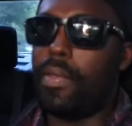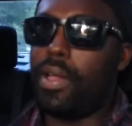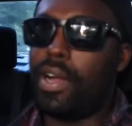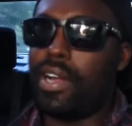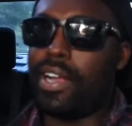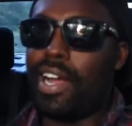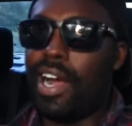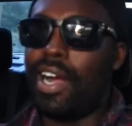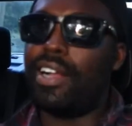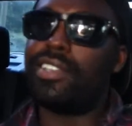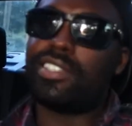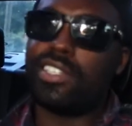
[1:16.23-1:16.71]

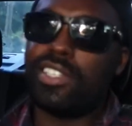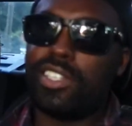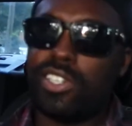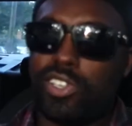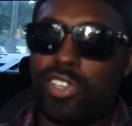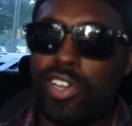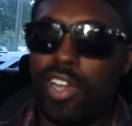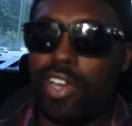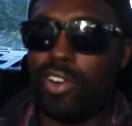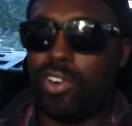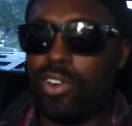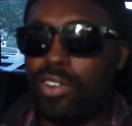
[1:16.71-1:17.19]
content
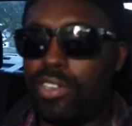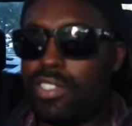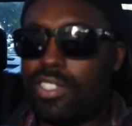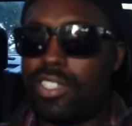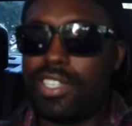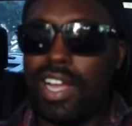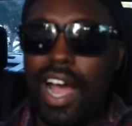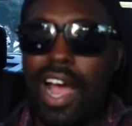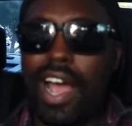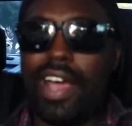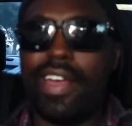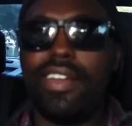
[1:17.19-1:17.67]
creator on the
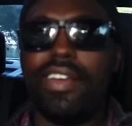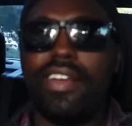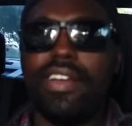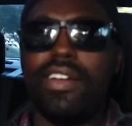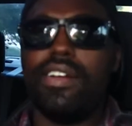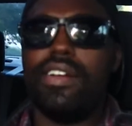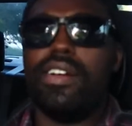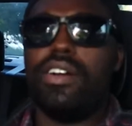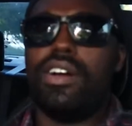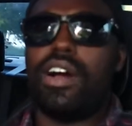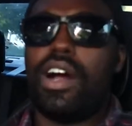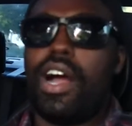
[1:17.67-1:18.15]
side.
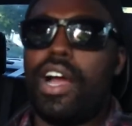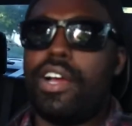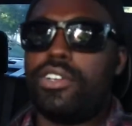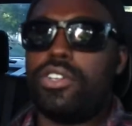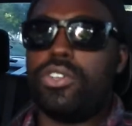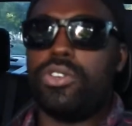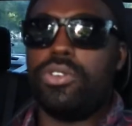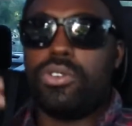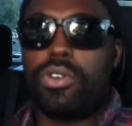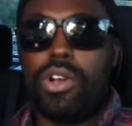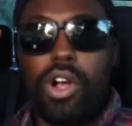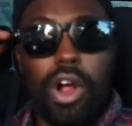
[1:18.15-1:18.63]
I
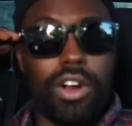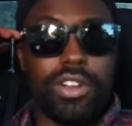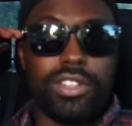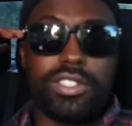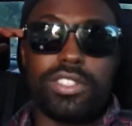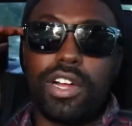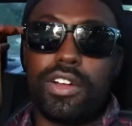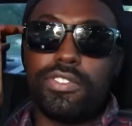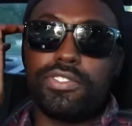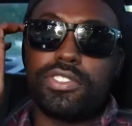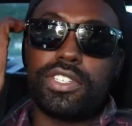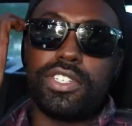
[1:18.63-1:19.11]
do car
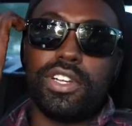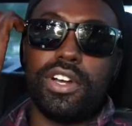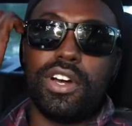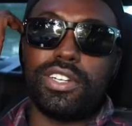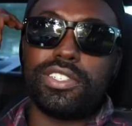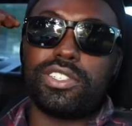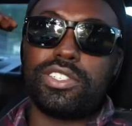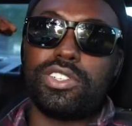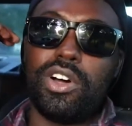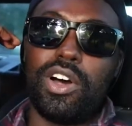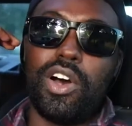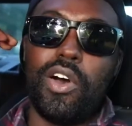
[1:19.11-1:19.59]
stuff still. I
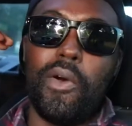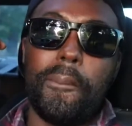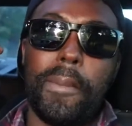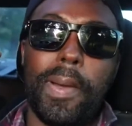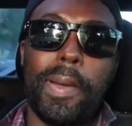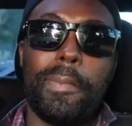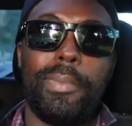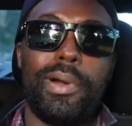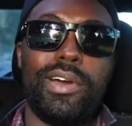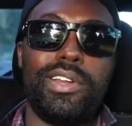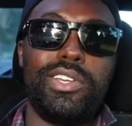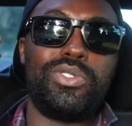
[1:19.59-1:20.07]
still help my
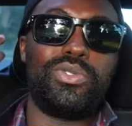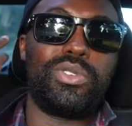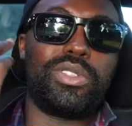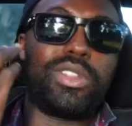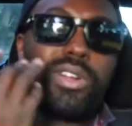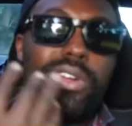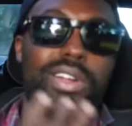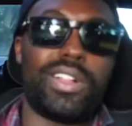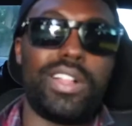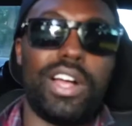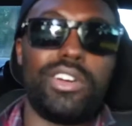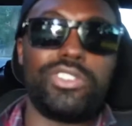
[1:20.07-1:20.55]
buddies with
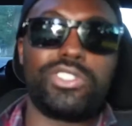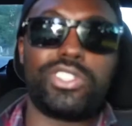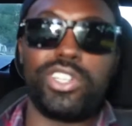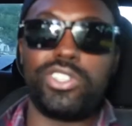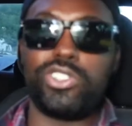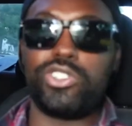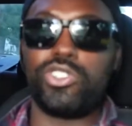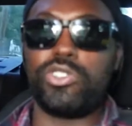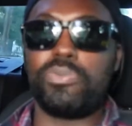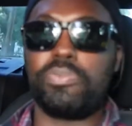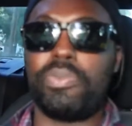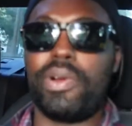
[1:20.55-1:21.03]
their Cloud
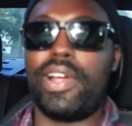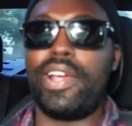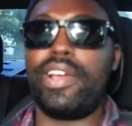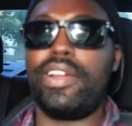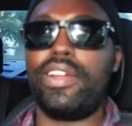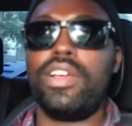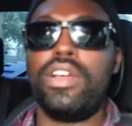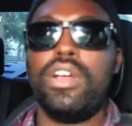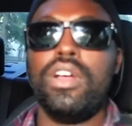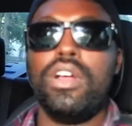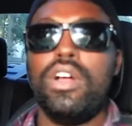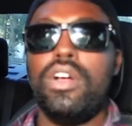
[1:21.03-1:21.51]
Chasers
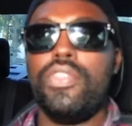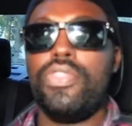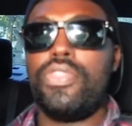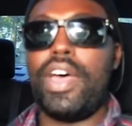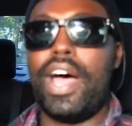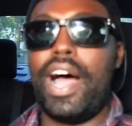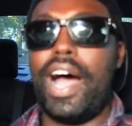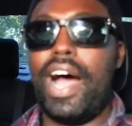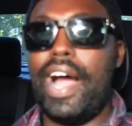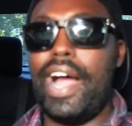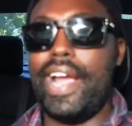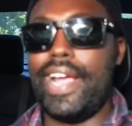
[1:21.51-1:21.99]
brand
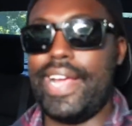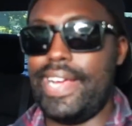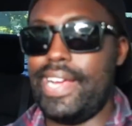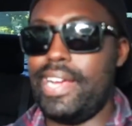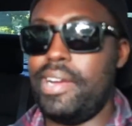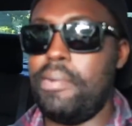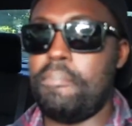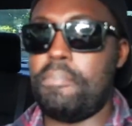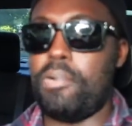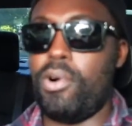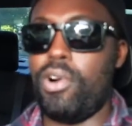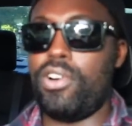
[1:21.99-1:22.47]
that I
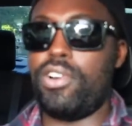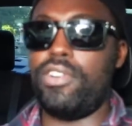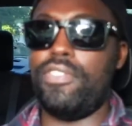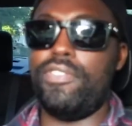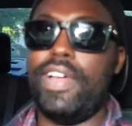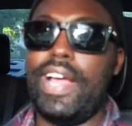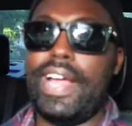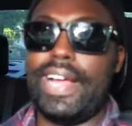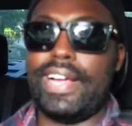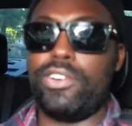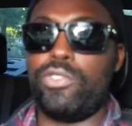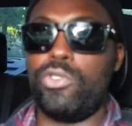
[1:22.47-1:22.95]
am part of
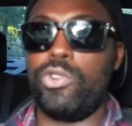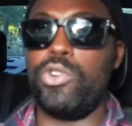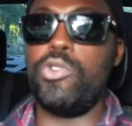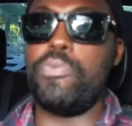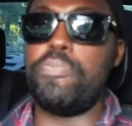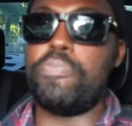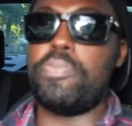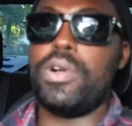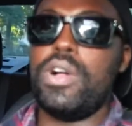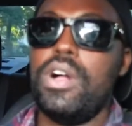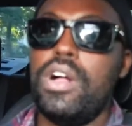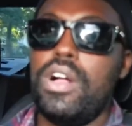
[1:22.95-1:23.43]
that
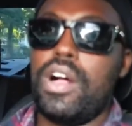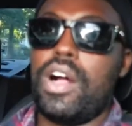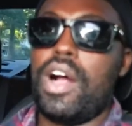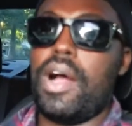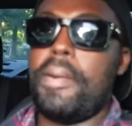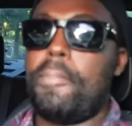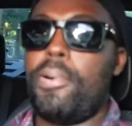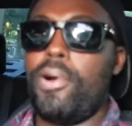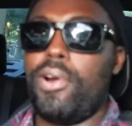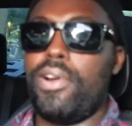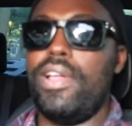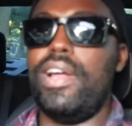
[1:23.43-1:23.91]
group.
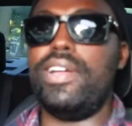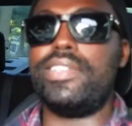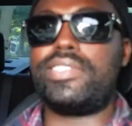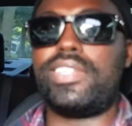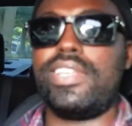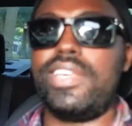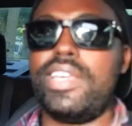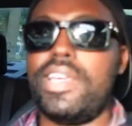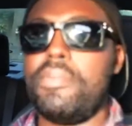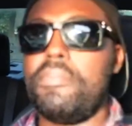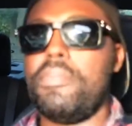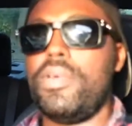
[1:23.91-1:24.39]
I'm part of that
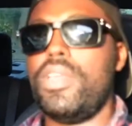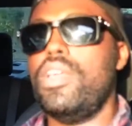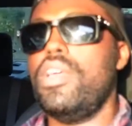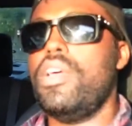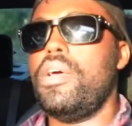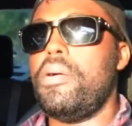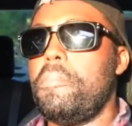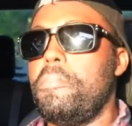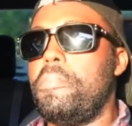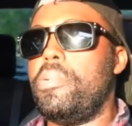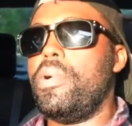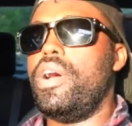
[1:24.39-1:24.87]

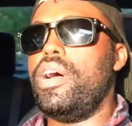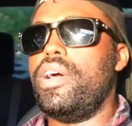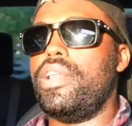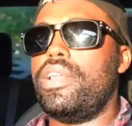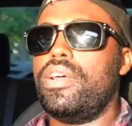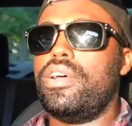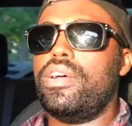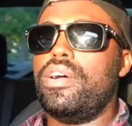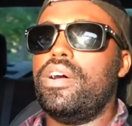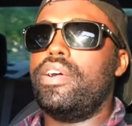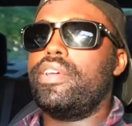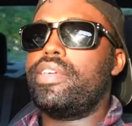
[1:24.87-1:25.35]
team. But
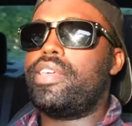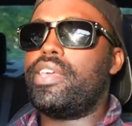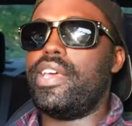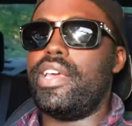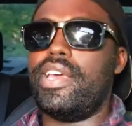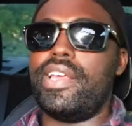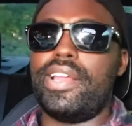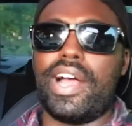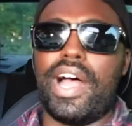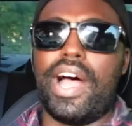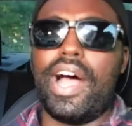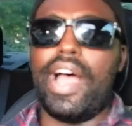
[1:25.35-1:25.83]

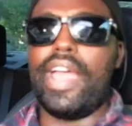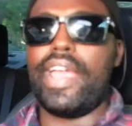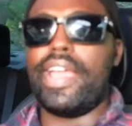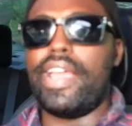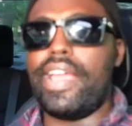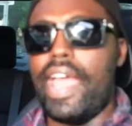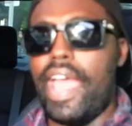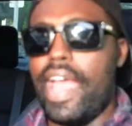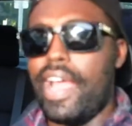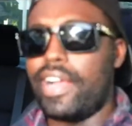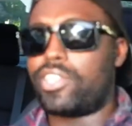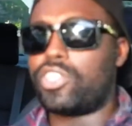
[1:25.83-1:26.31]
again, I
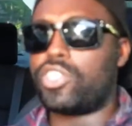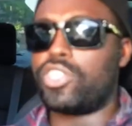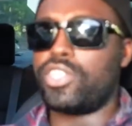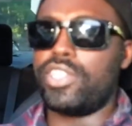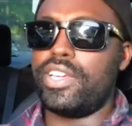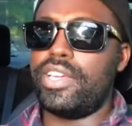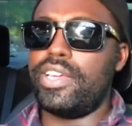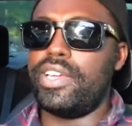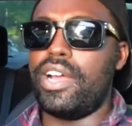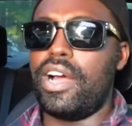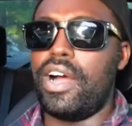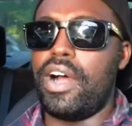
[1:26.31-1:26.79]

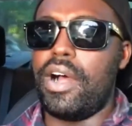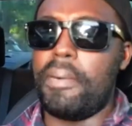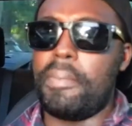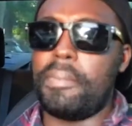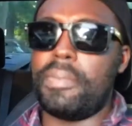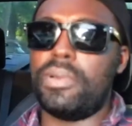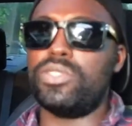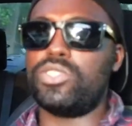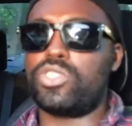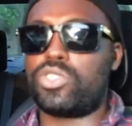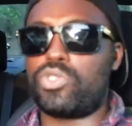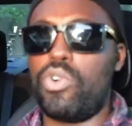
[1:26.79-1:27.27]
actually am
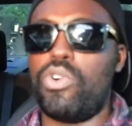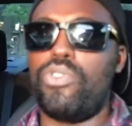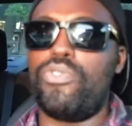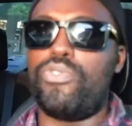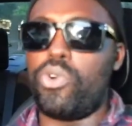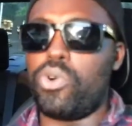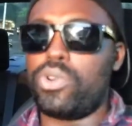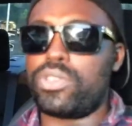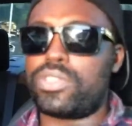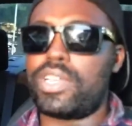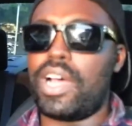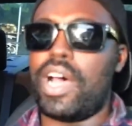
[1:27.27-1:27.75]
in school
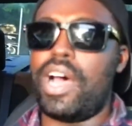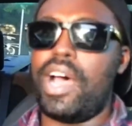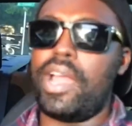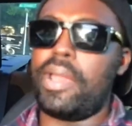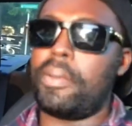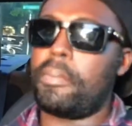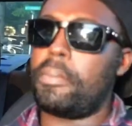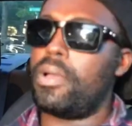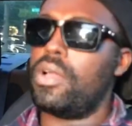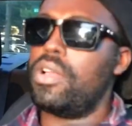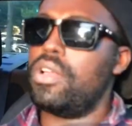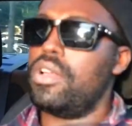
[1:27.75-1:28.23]

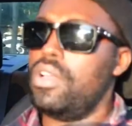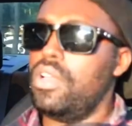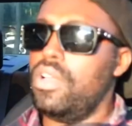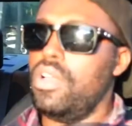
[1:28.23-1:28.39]
full-time